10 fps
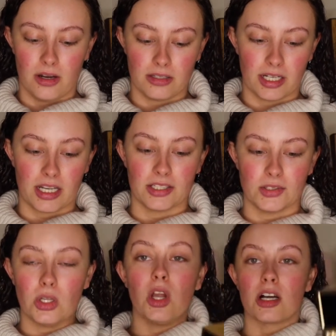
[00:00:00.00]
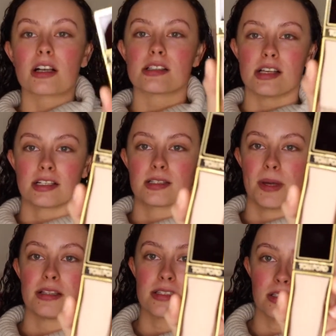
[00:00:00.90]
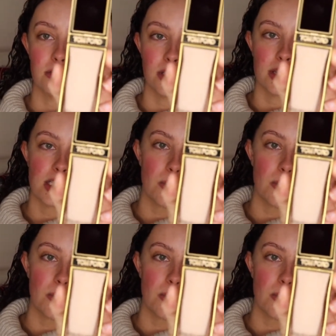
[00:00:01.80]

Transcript: like, it looks expensive. Like, this